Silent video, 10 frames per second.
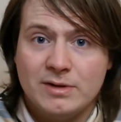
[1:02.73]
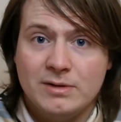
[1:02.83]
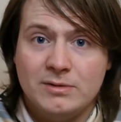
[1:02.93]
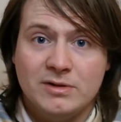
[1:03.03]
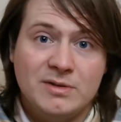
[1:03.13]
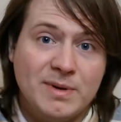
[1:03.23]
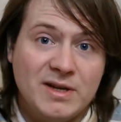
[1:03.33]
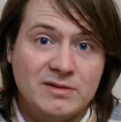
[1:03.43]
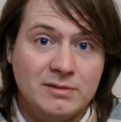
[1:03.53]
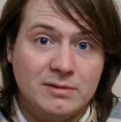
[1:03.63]
to judge you
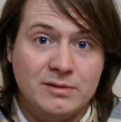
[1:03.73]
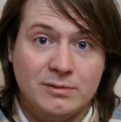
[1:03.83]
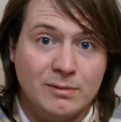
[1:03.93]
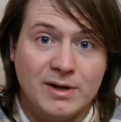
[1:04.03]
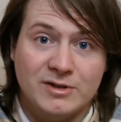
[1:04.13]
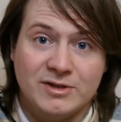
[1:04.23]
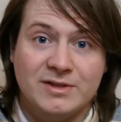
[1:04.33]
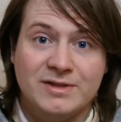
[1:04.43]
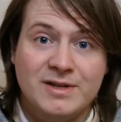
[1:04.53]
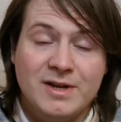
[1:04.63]
based on your
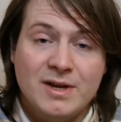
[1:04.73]
religious